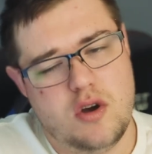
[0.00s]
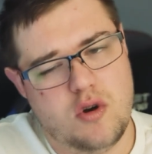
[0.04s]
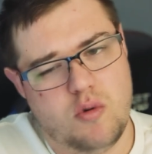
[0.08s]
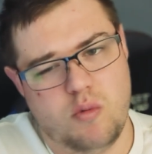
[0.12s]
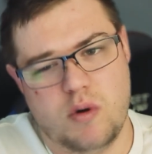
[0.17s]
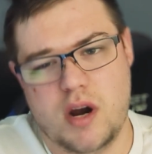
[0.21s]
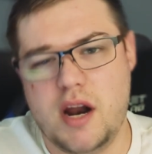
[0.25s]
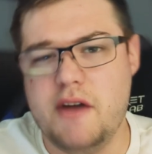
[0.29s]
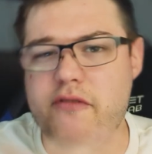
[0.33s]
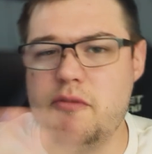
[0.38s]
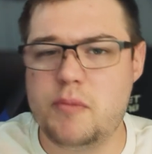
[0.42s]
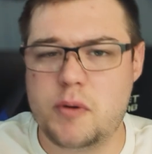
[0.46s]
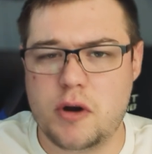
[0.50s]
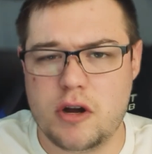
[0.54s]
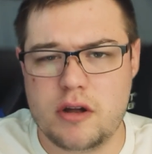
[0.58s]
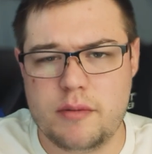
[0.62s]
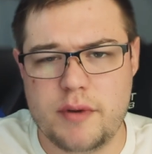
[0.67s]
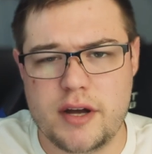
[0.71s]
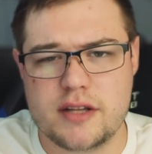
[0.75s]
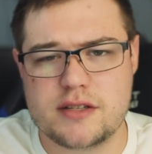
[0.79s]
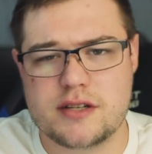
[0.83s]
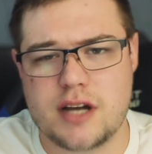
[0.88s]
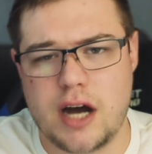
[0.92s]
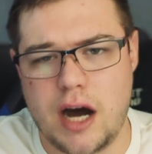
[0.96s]
Whatever
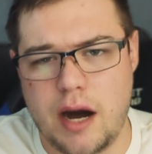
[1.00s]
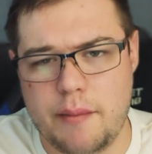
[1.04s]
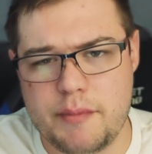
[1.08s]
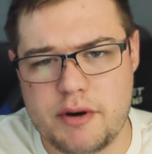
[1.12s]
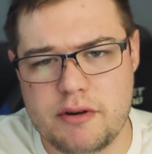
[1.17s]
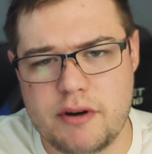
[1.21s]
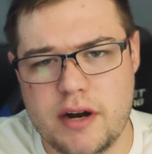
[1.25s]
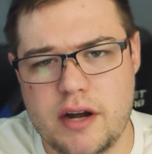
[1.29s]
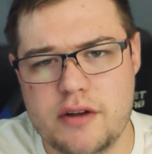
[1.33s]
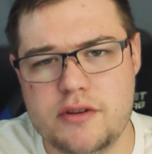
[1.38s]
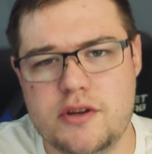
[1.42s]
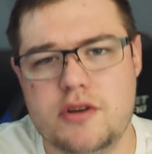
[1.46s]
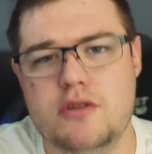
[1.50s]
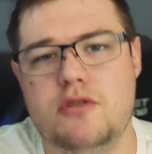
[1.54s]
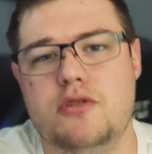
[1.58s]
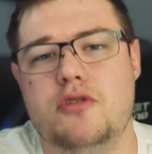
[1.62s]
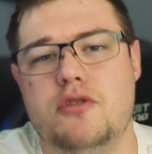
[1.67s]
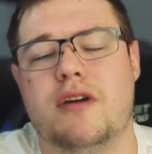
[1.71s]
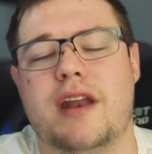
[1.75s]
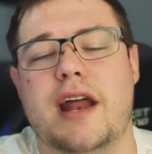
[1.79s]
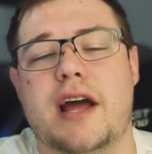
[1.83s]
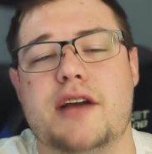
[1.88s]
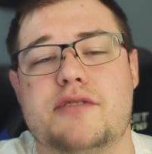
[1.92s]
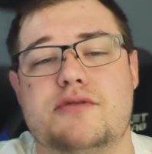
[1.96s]
Pokemon's common around you, you
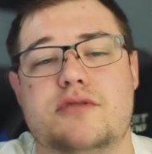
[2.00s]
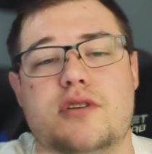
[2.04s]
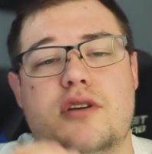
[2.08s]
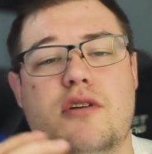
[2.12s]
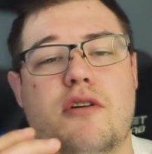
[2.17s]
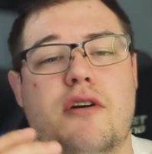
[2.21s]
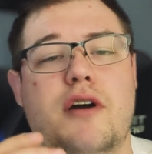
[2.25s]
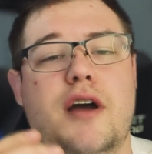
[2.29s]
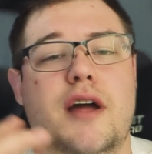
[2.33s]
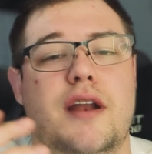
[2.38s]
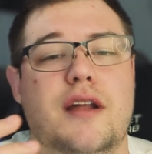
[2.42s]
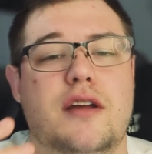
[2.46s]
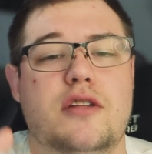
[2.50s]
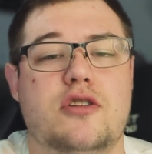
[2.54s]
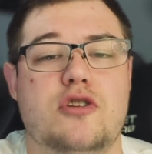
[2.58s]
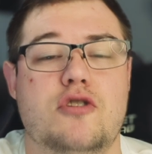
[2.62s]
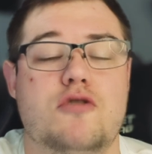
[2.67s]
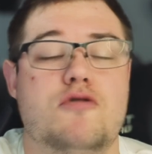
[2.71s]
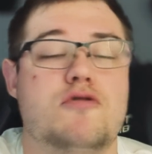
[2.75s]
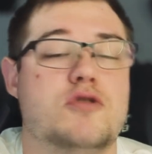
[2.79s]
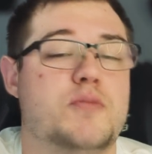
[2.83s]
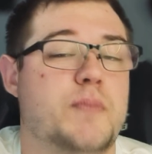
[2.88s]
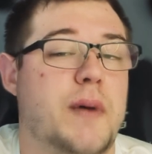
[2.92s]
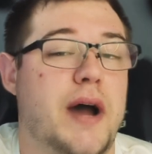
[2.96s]
can actually go ahead and
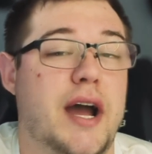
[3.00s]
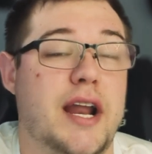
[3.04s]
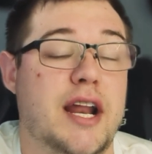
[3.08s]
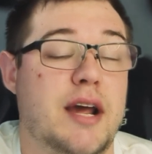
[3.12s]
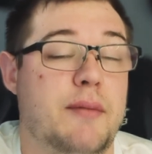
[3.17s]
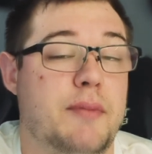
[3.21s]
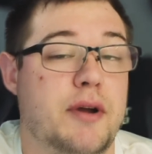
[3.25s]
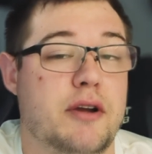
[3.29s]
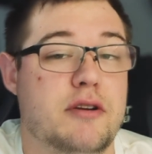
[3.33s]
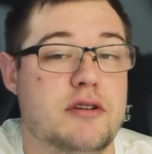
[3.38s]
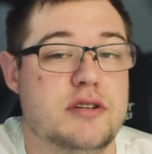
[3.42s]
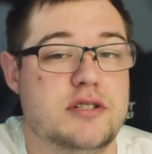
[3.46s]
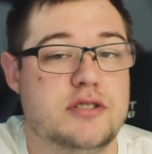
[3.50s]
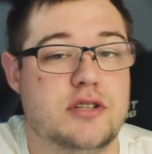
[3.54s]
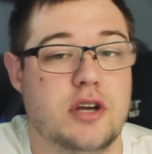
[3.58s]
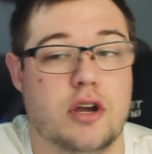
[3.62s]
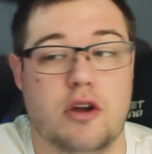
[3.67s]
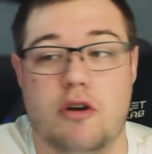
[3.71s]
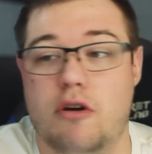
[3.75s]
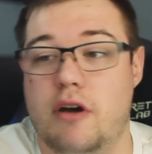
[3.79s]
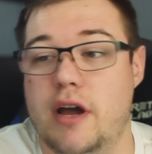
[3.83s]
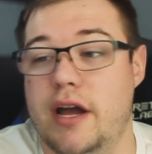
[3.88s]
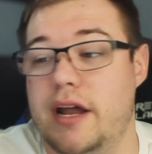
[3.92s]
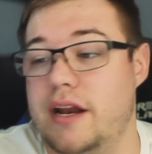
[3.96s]
use Pinap Berries to
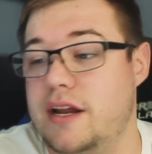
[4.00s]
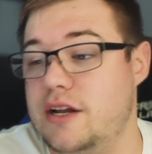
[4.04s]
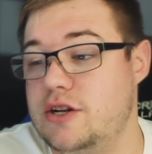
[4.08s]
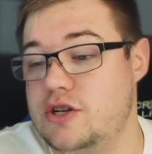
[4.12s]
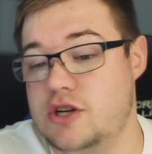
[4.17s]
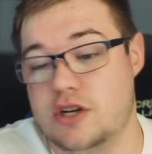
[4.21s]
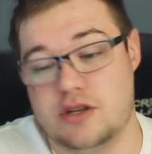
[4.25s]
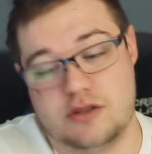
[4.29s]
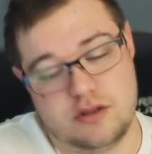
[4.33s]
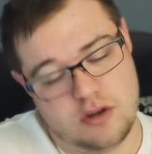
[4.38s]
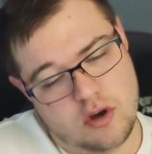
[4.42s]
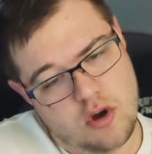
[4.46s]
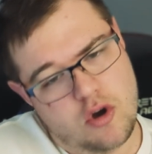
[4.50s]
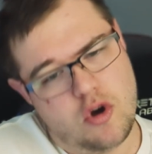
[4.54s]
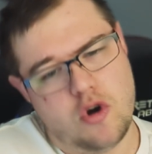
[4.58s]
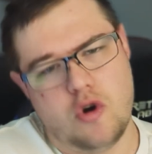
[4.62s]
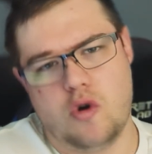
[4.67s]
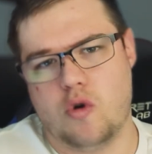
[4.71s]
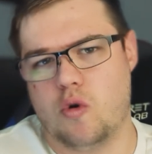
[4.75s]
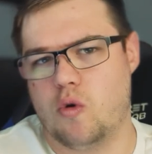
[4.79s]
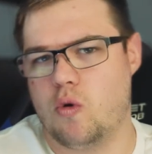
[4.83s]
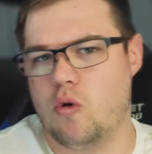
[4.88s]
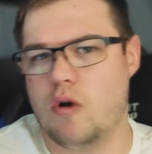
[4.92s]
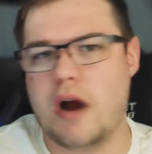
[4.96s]
go ahead and just
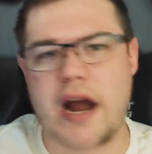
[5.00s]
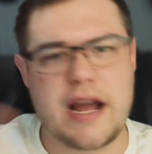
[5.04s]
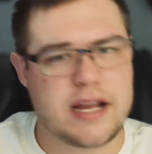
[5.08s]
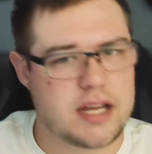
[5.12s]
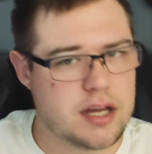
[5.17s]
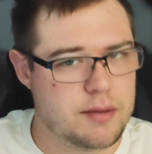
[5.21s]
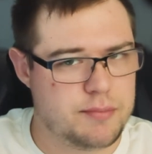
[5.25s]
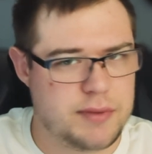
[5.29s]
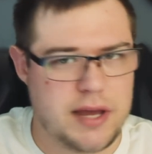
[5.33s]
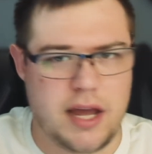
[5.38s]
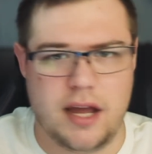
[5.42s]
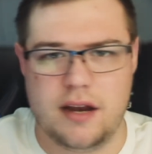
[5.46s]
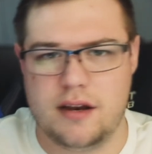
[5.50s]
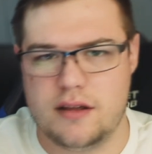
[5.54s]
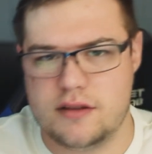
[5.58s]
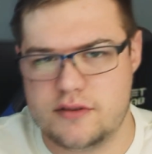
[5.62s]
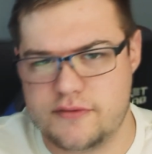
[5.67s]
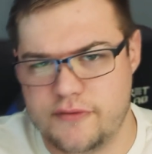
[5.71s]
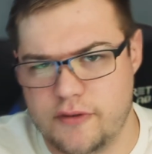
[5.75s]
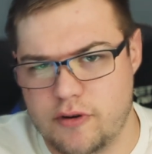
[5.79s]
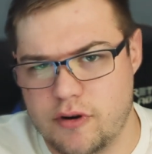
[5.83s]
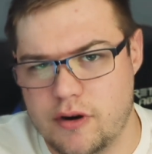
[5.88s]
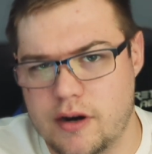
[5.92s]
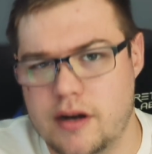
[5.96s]
rack up candies
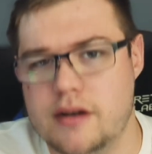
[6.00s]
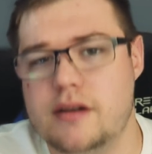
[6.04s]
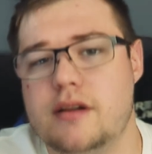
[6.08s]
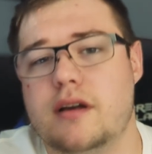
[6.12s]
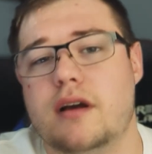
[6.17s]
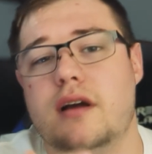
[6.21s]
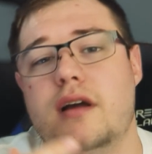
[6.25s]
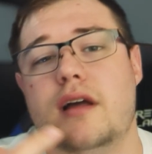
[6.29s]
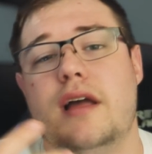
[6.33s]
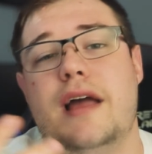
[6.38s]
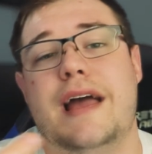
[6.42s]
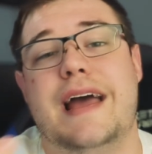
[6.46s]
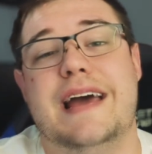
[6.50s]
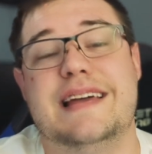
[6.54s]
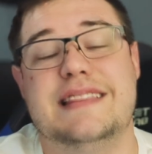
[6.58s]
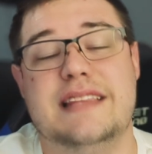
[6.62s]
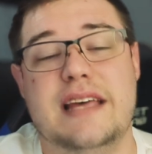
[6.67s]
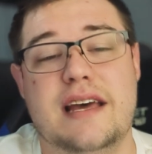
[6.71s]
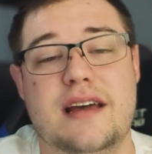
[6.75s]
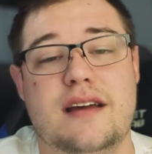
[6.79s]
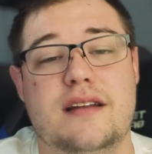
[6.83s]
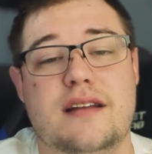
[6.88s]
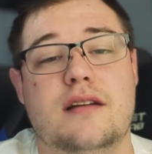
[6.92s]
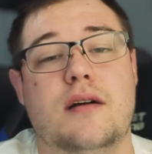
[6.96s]
for it. And
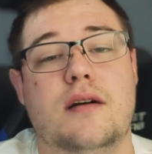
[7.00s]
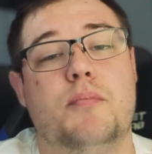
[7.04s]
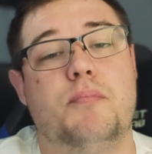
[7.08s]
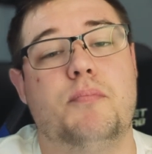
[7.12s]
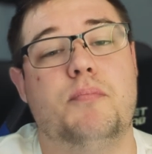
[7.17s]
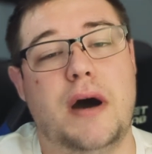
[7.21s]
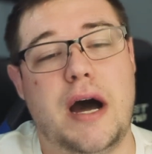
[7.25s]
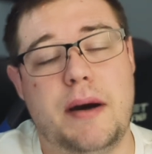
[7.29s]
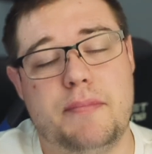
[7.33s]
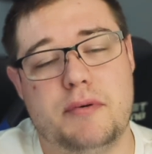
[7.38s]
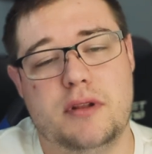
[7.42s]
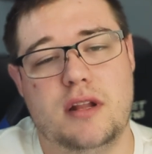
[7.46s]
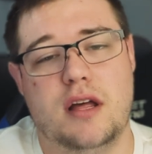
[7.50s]
then pop a